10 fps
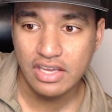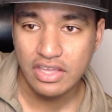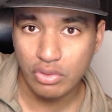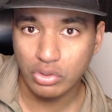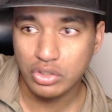
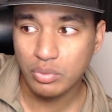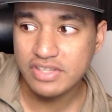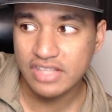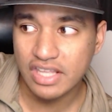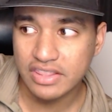the only
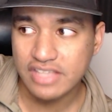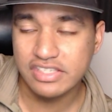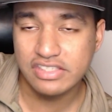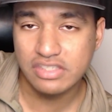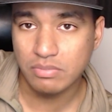reason that
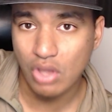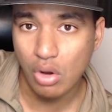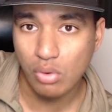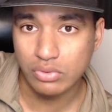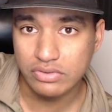system
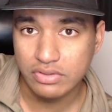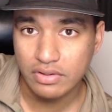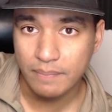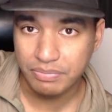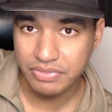knows
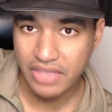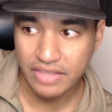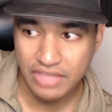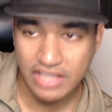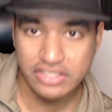that
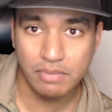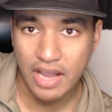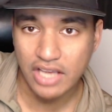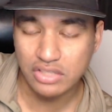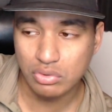that's your
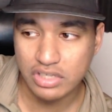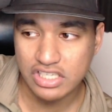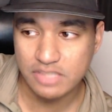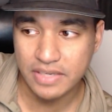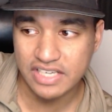password is
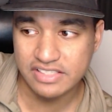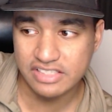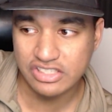because it's